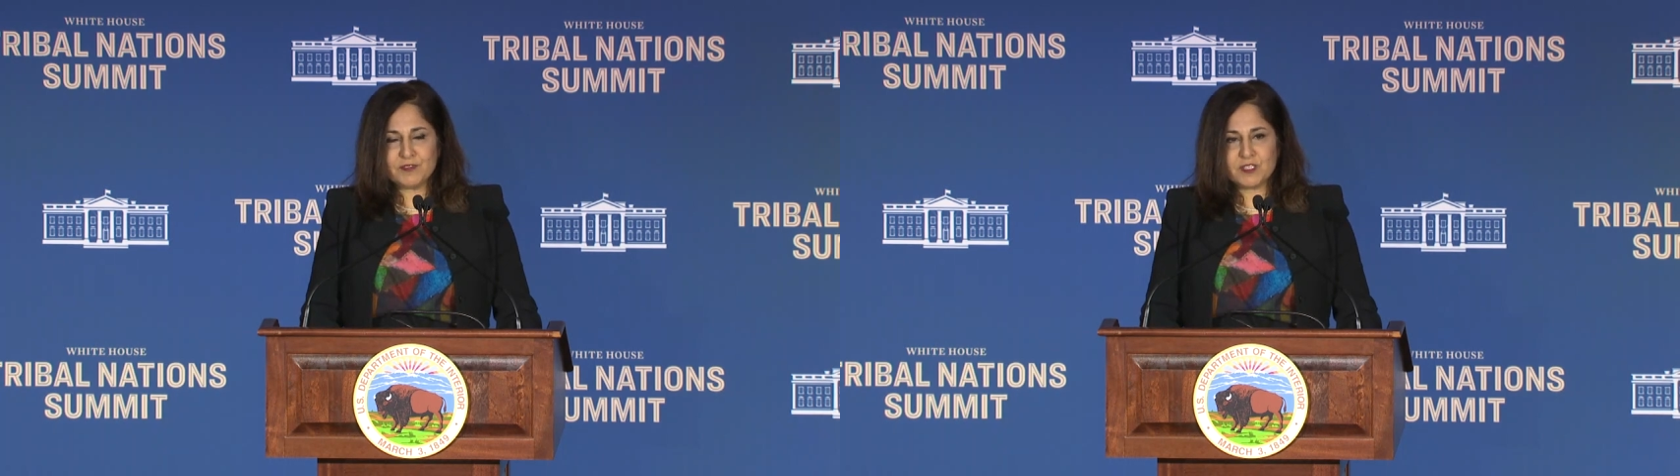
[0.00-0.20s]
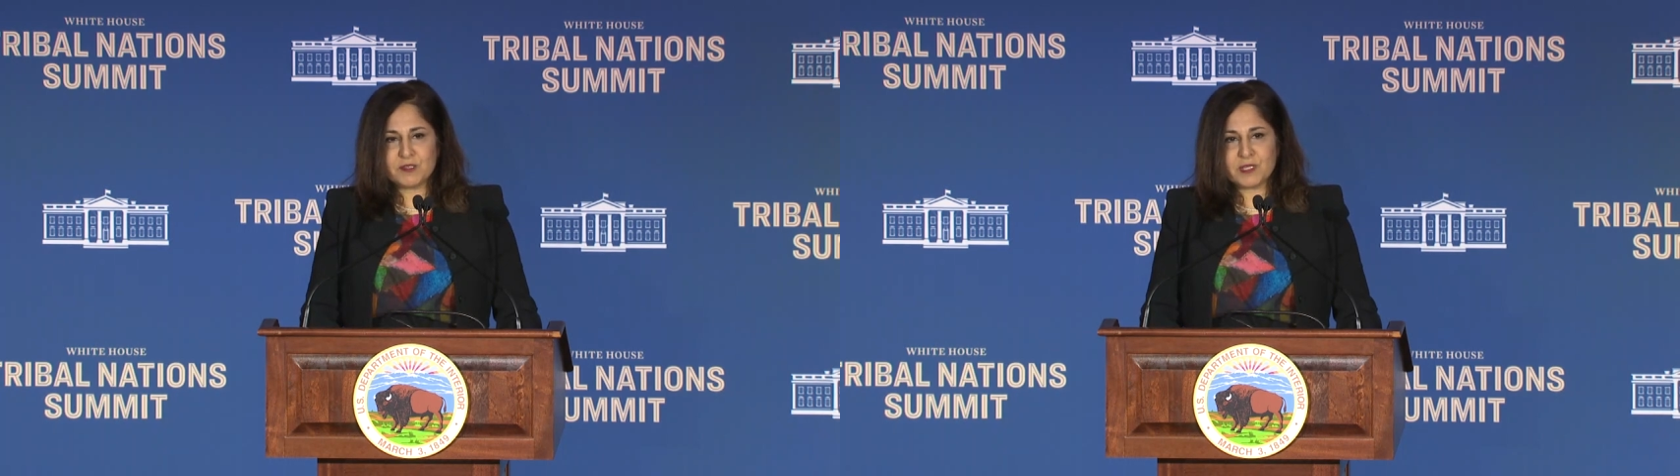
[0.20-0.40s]

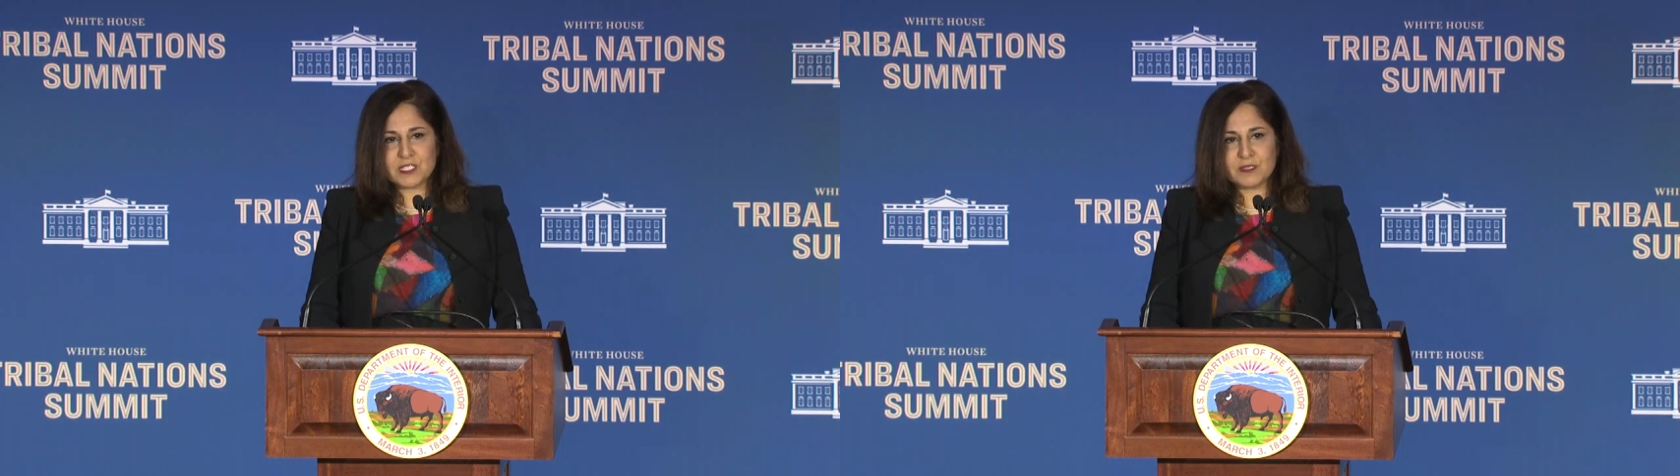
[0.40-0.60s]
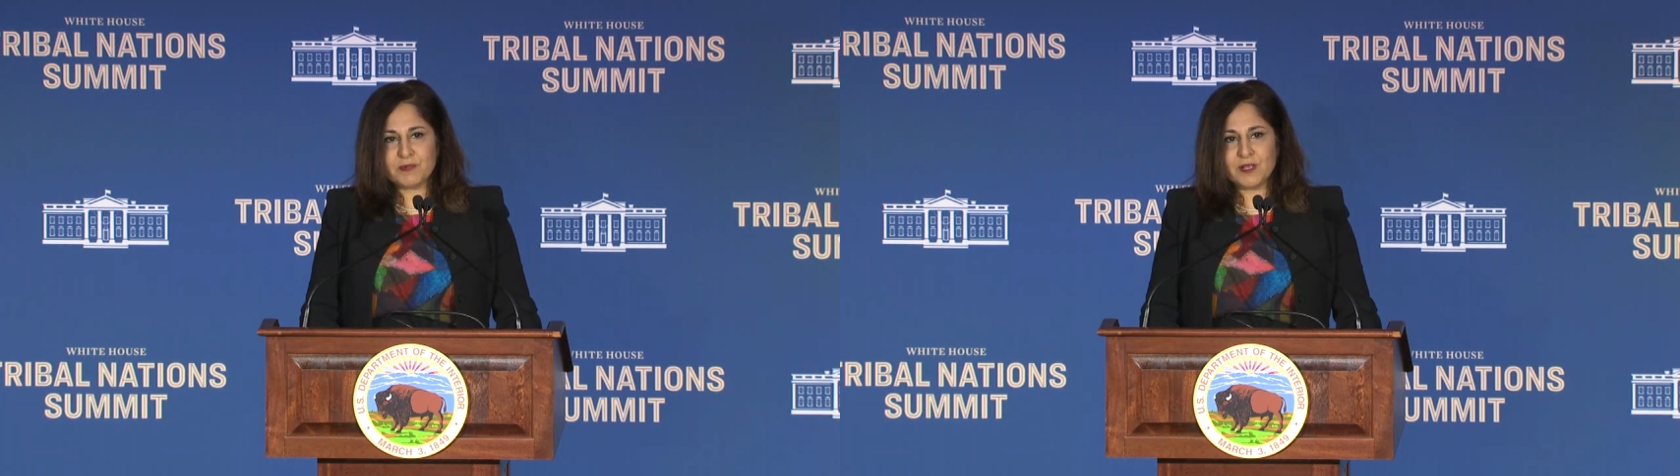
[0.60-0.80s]
of the
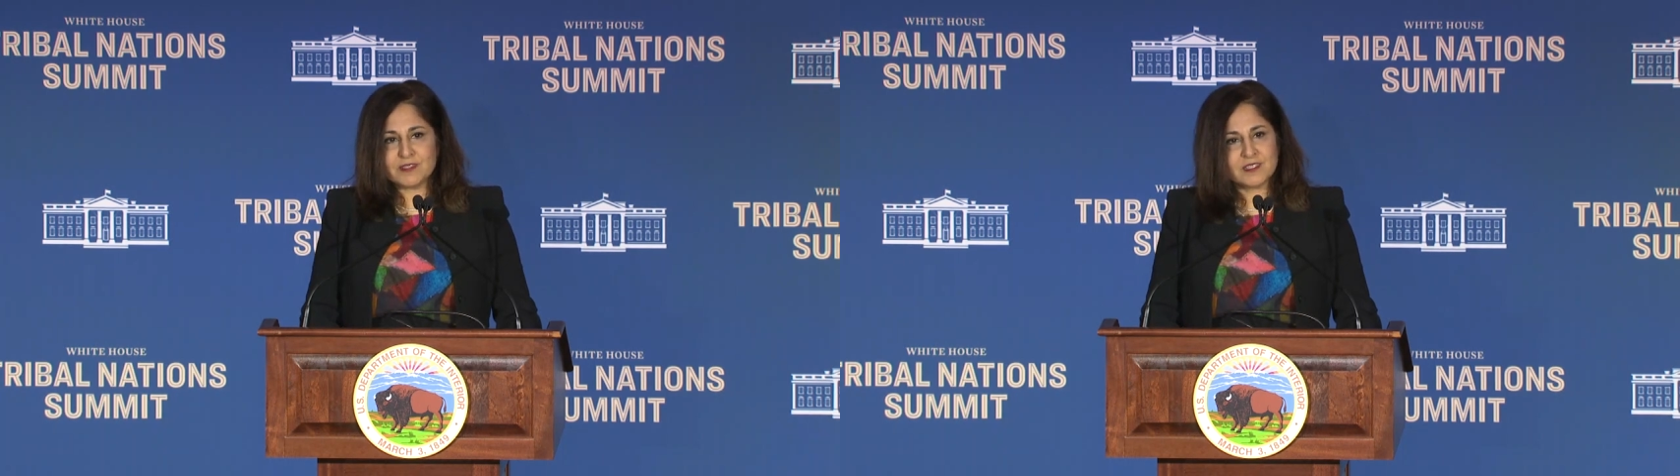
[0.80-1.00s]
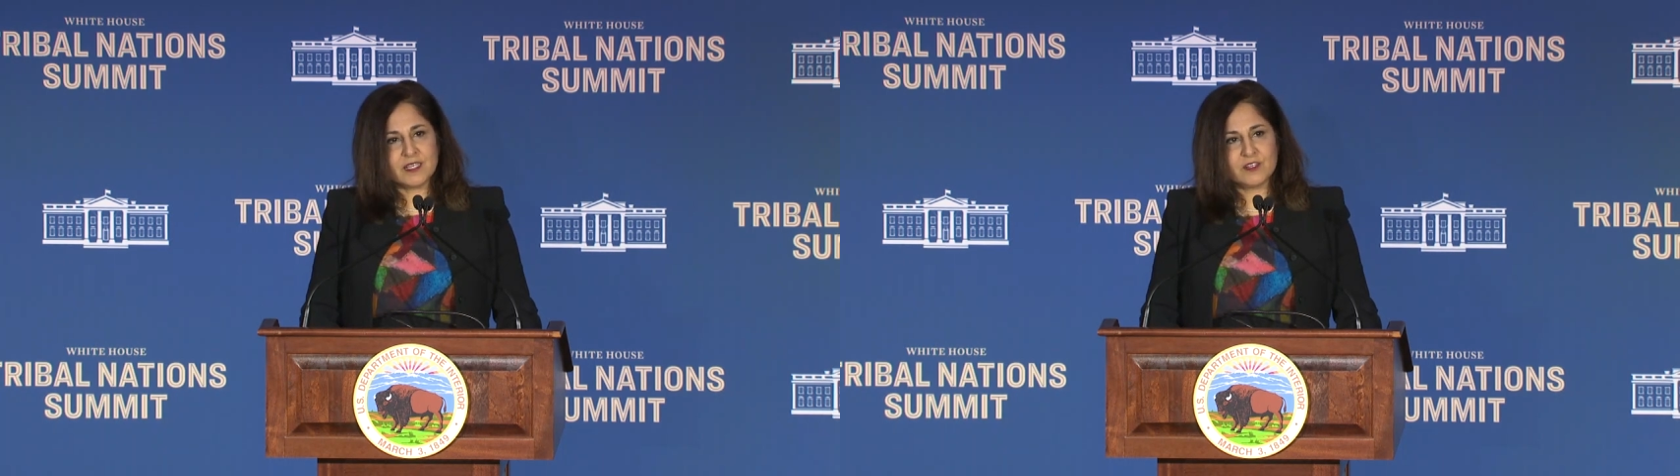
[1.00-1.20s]
Domestic
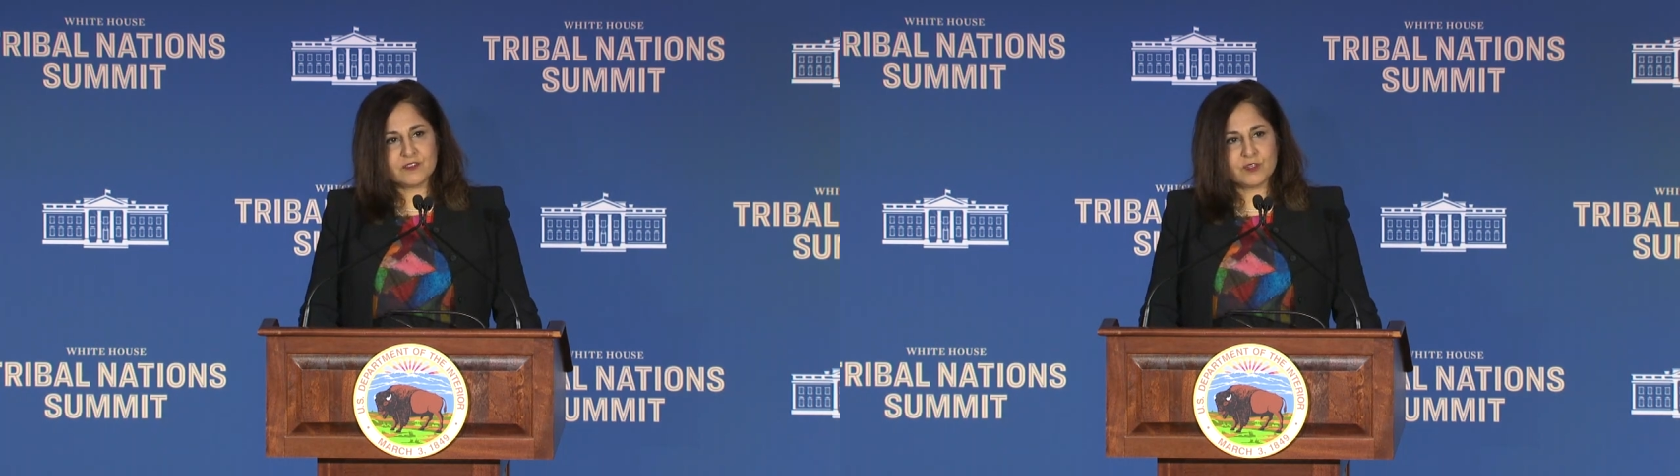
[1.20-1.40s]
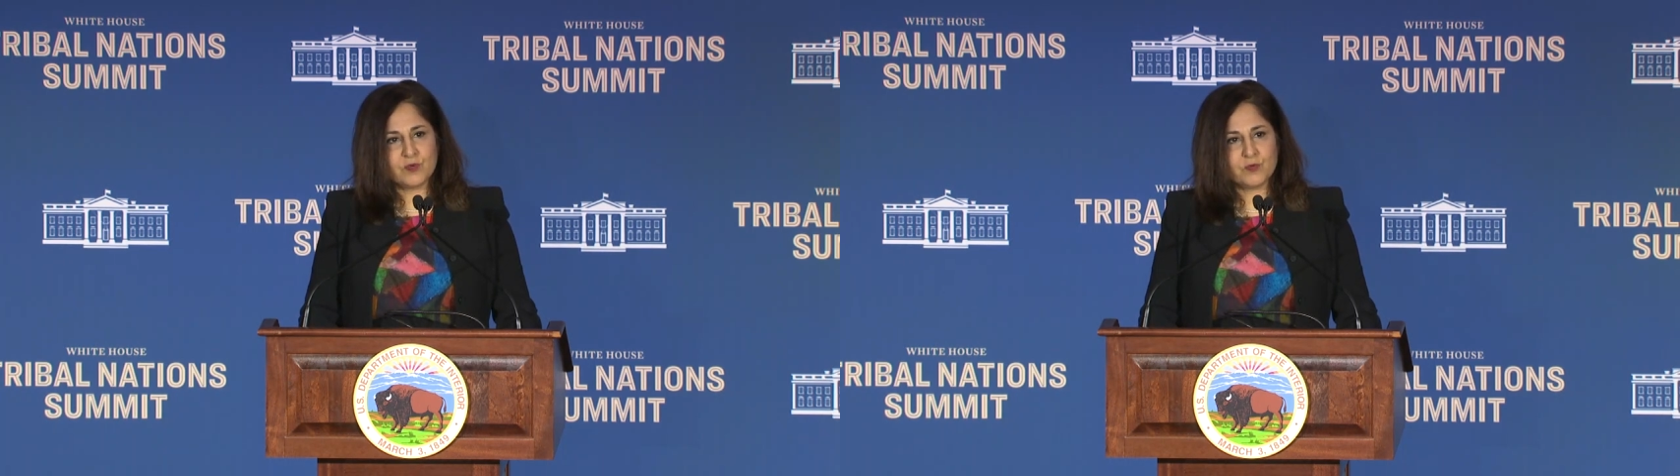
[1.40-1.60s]
Policy
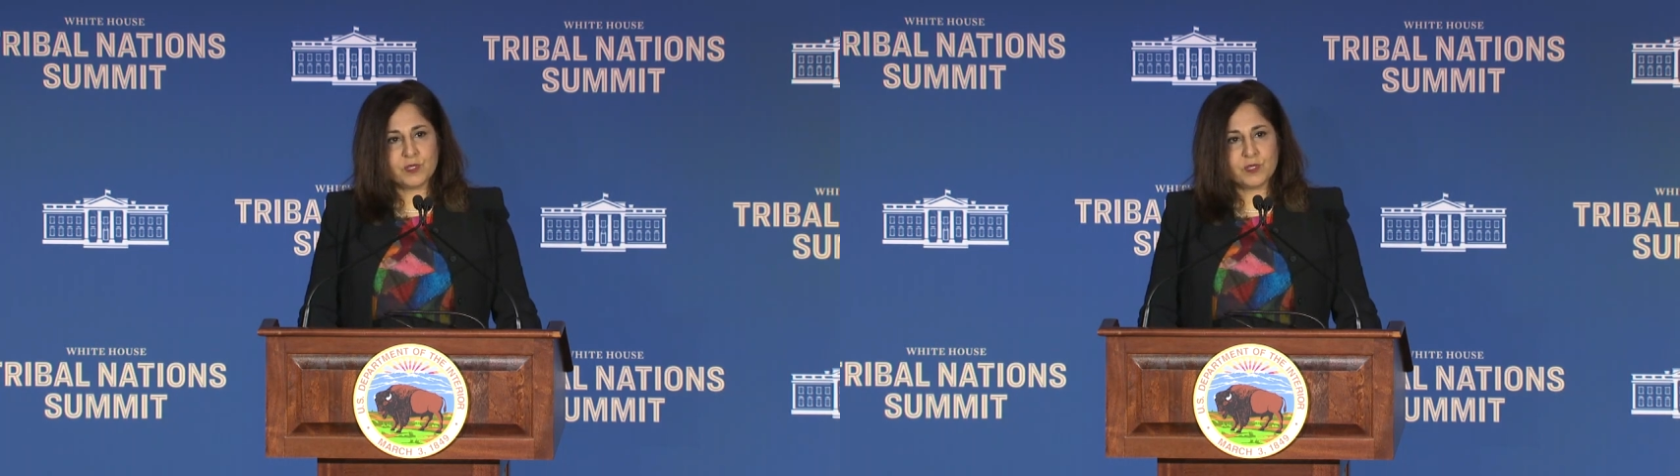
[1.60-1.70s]
Council,